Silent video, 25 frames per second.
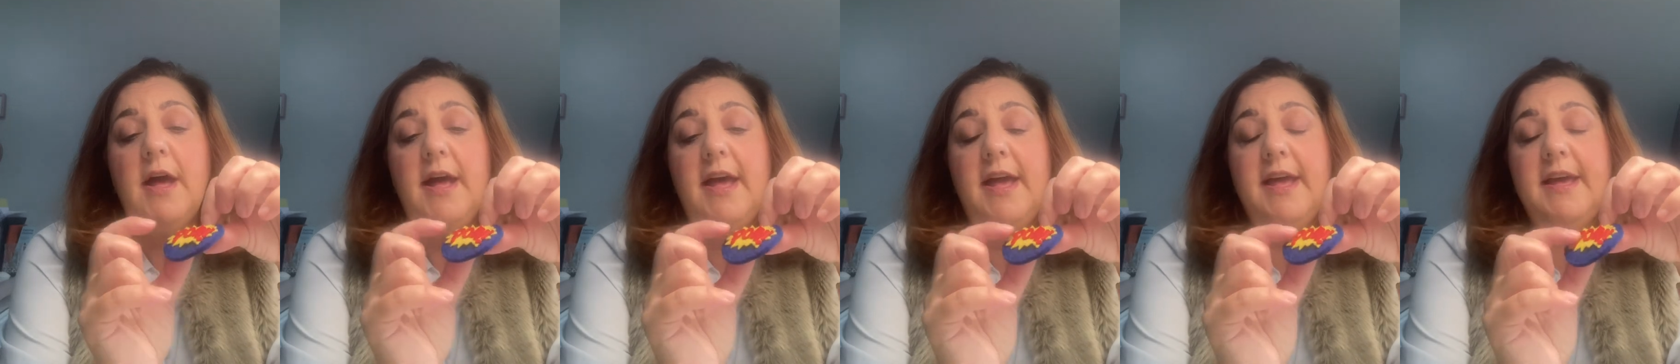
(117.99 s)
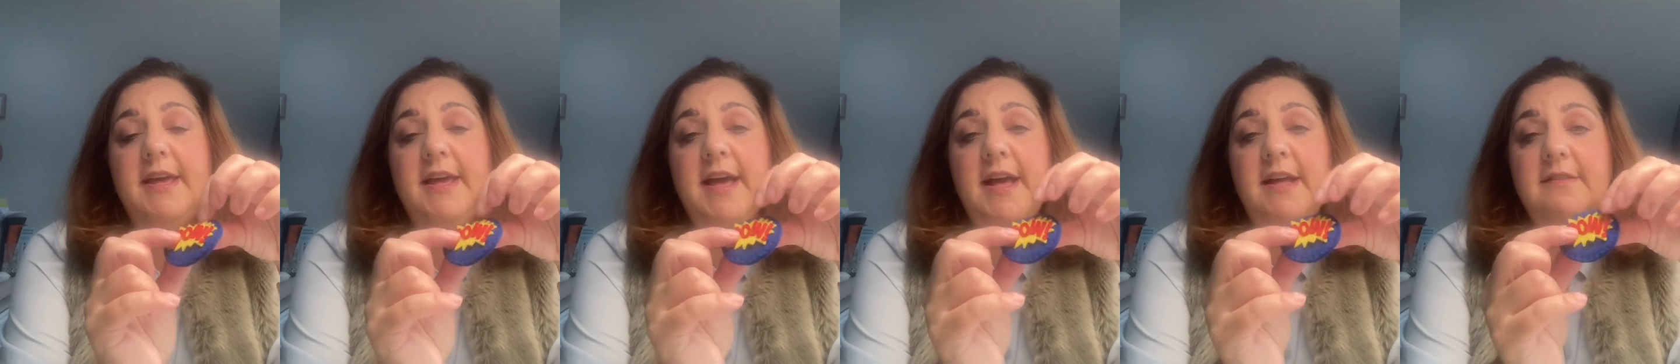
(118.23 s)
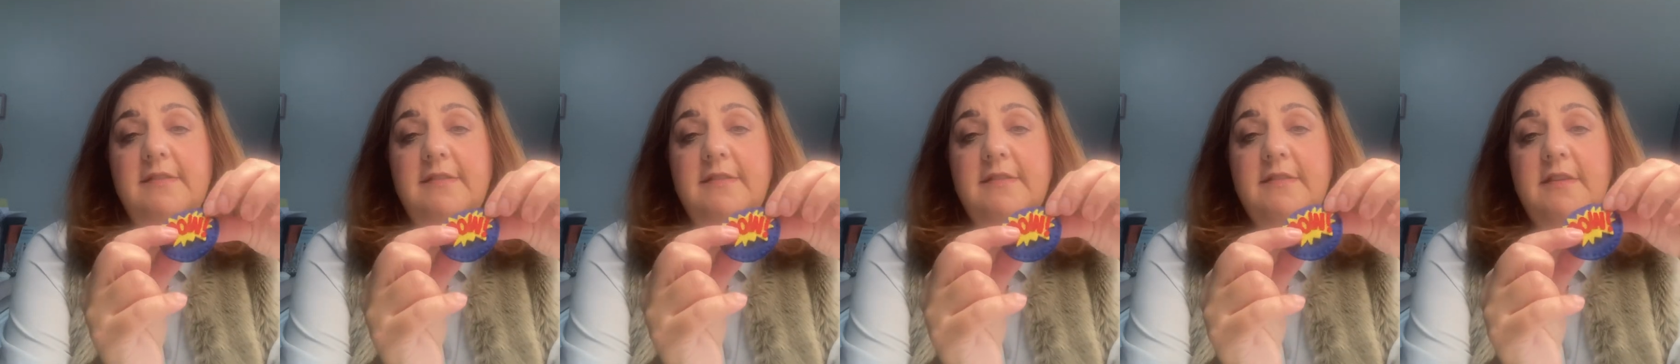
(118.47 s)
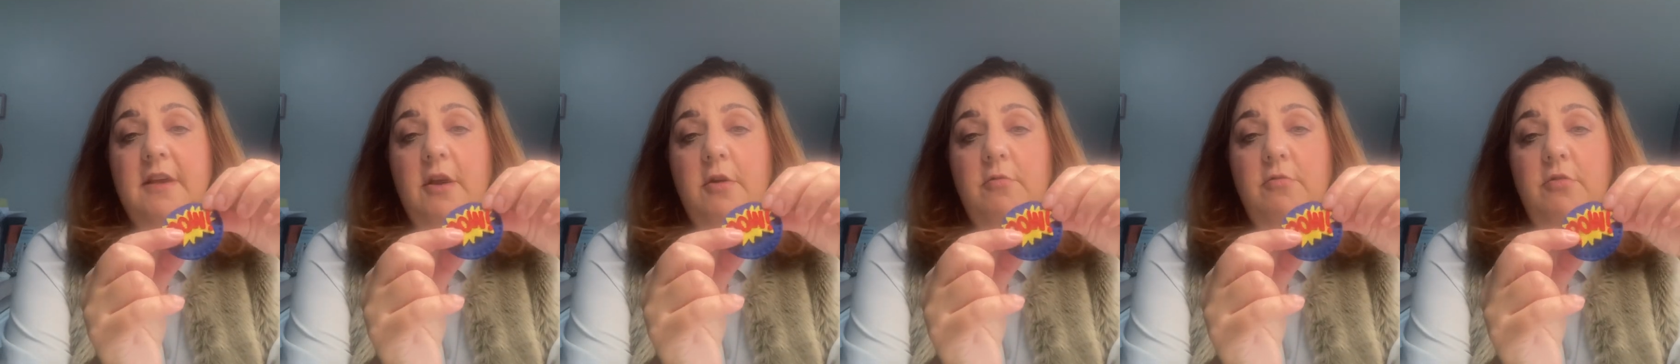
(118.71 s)
It gets
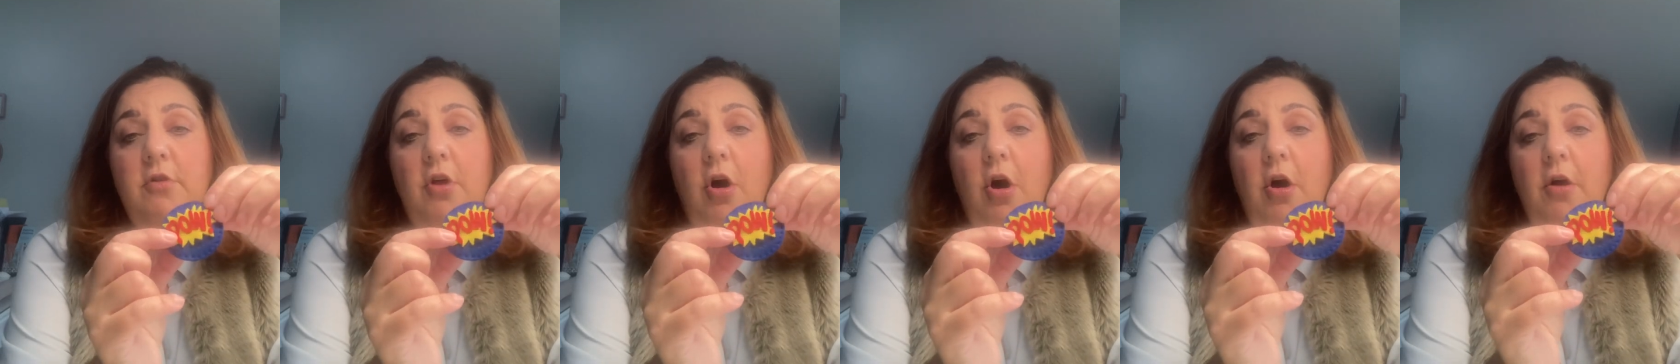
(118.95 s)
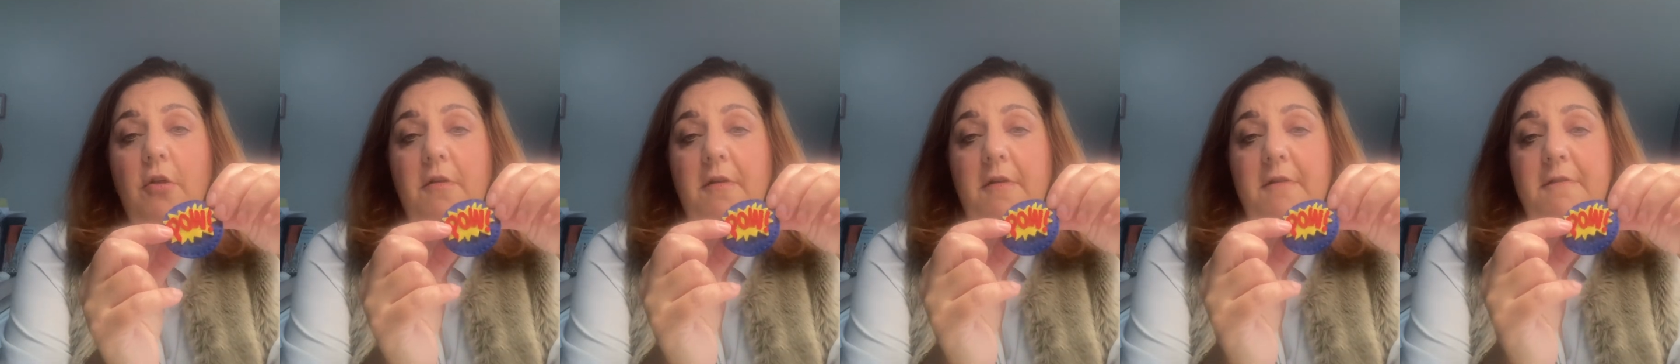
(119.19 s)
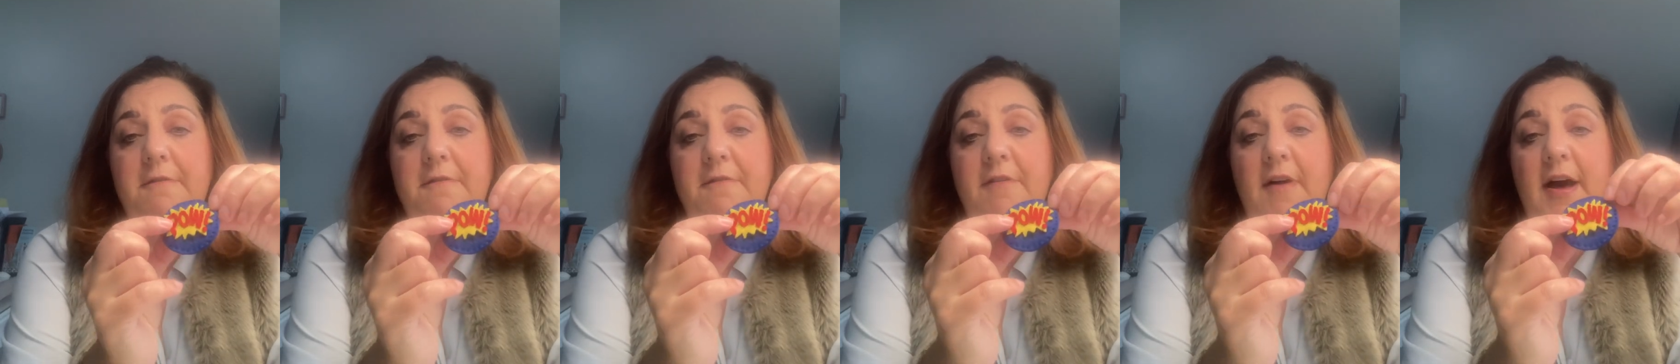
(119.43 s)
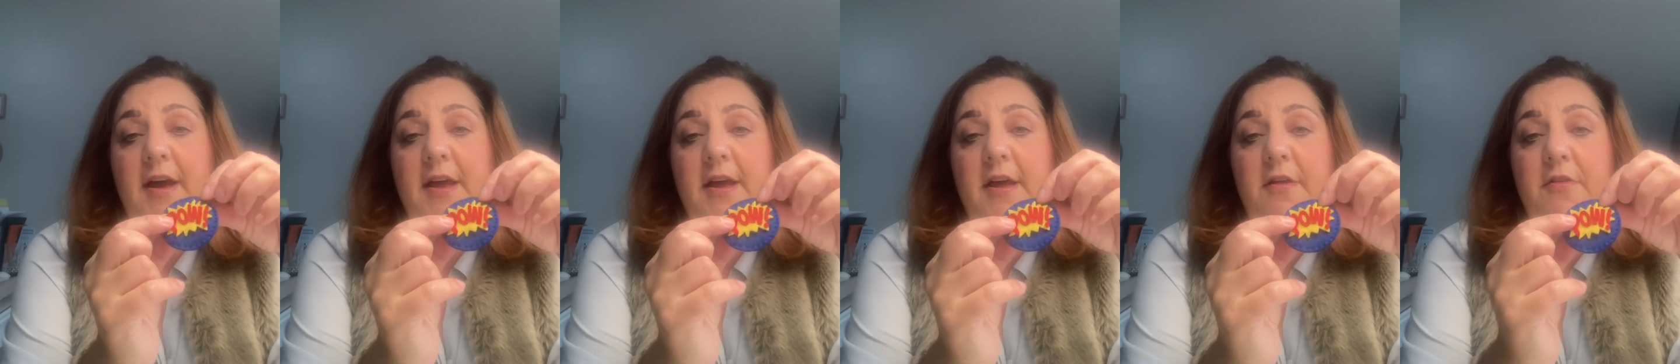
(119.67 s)
sewn on
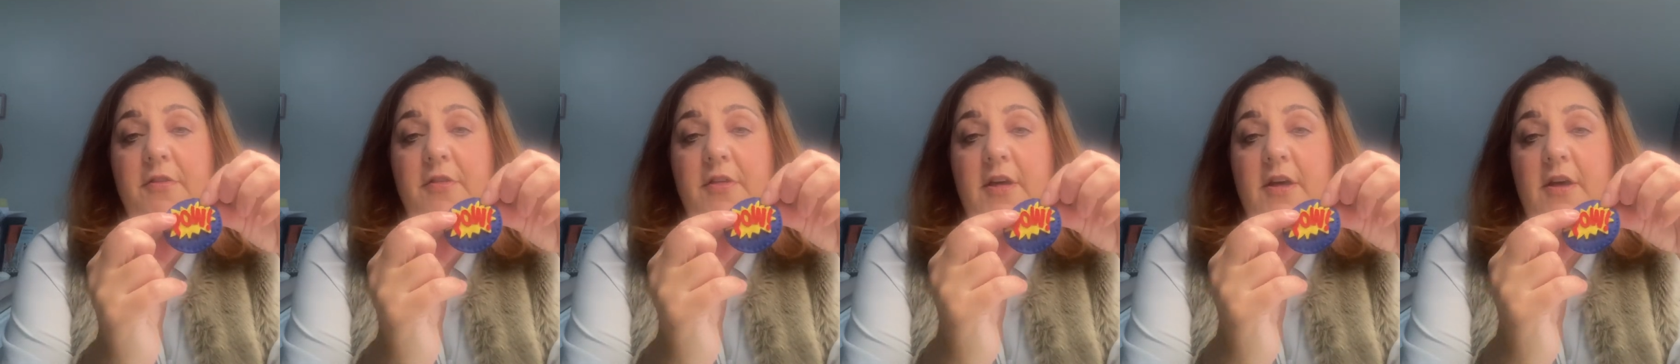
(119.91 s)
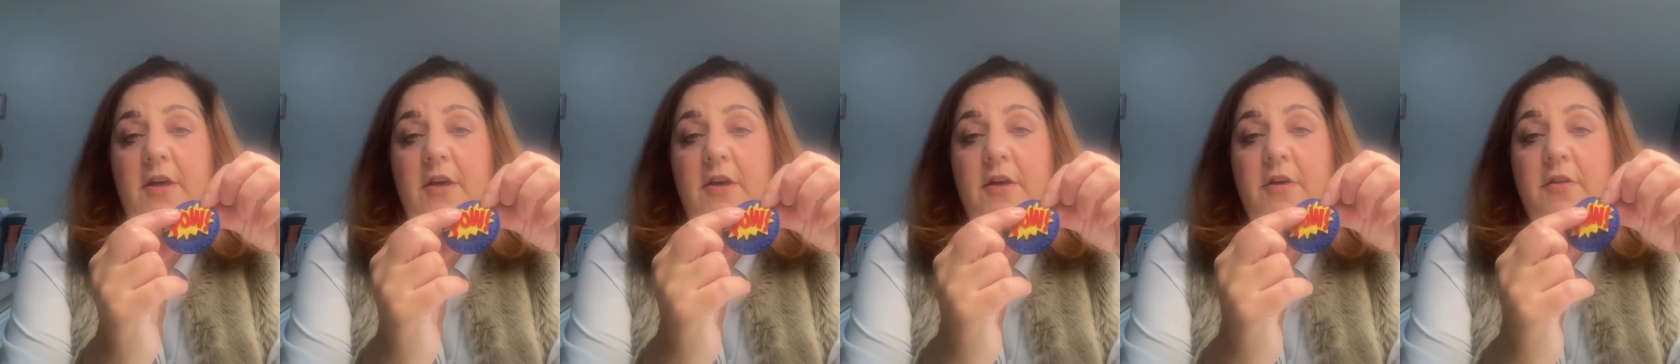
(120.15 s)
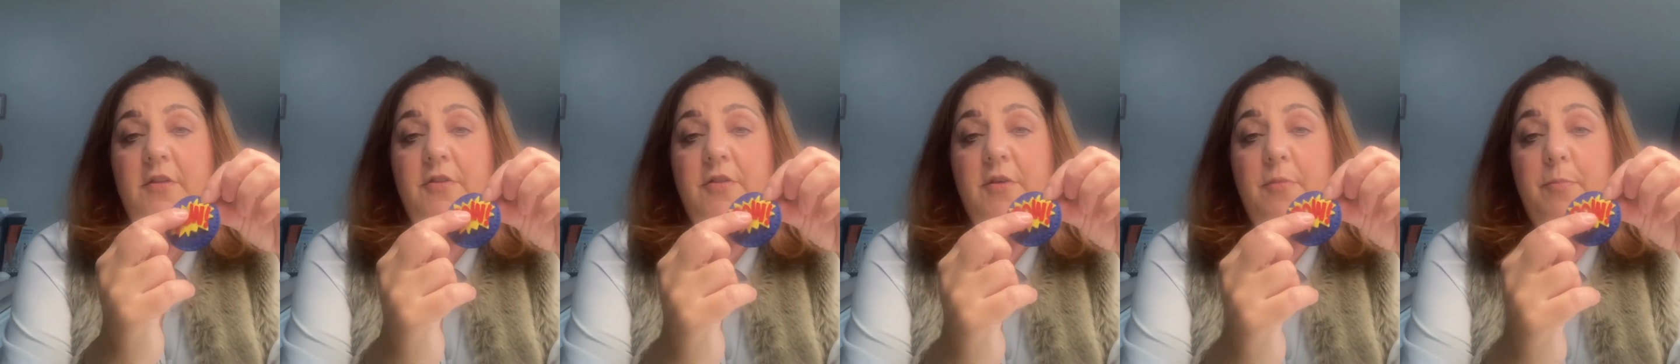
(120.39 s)
via the